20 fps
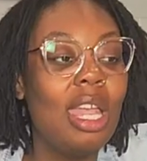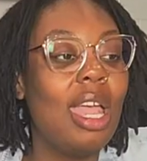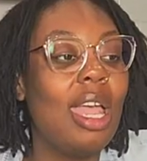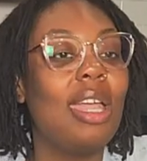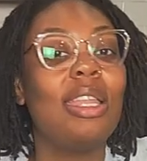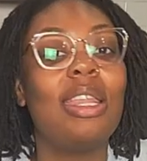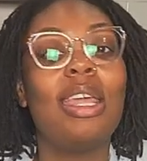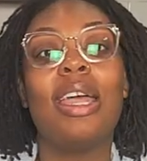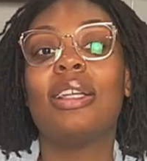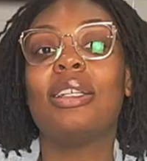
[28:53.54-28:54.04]

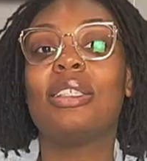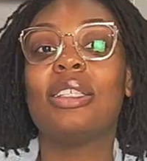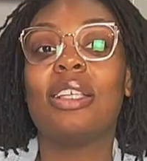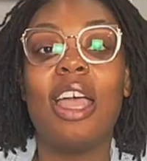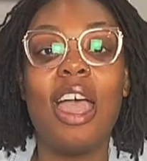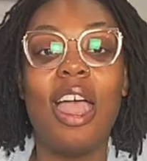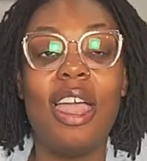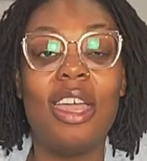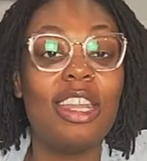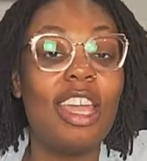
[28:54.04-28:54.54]
and
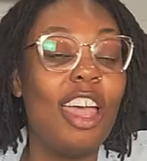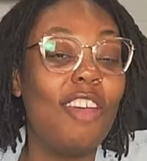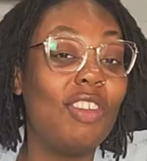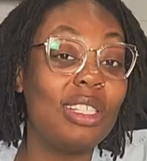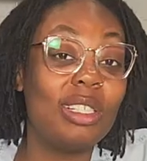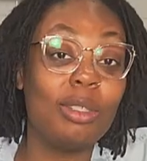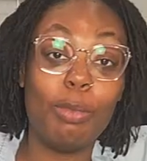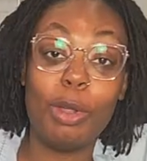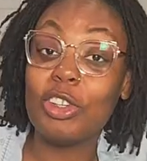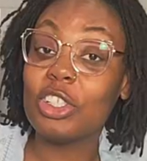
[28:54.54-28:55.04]
have
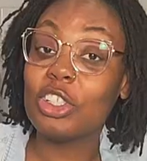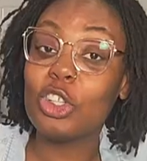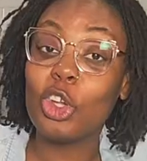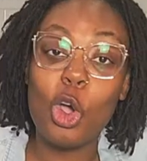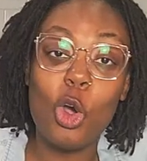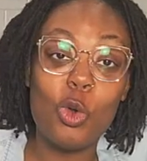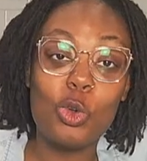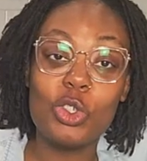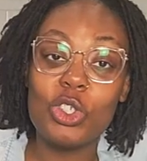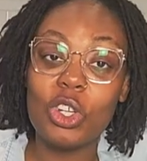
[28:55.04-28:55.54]
experienced the
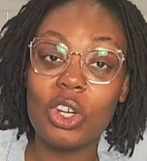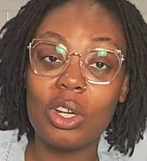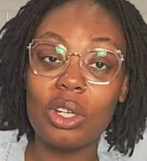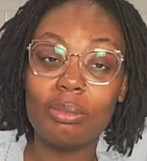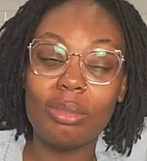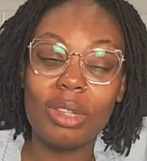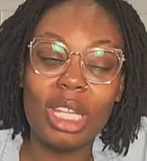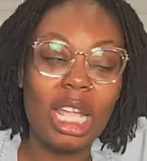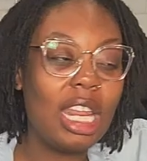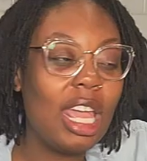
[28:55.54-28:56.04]
culture
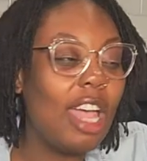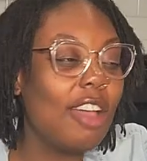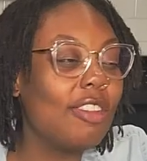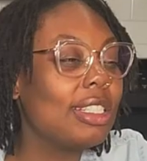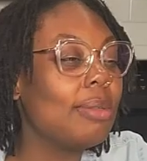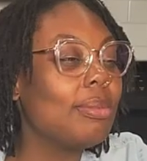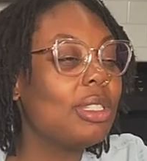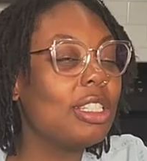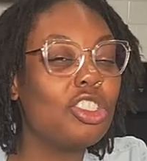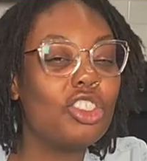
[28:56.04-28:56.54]
and have
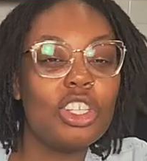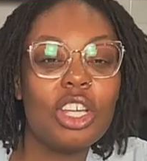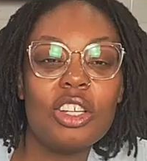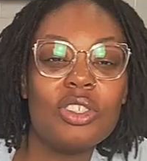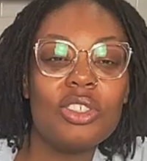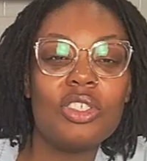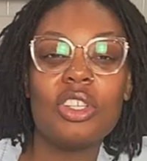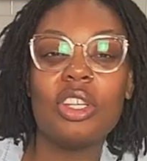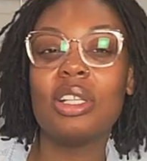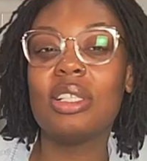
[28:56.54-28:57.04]
some
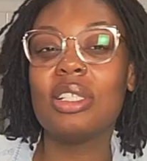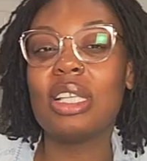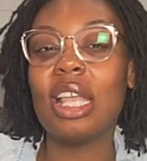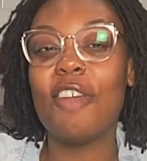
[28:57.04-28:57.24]
suggestions,